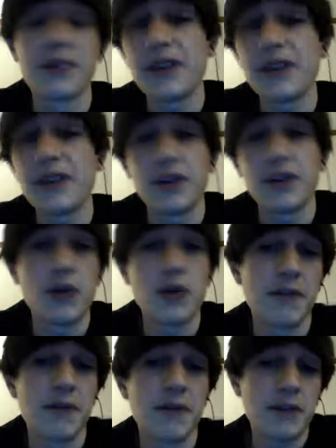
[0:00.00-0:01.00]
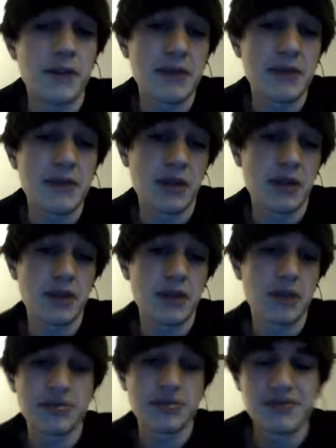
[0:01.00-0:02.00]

But if I don't, oh well. Fuck me. I don't care.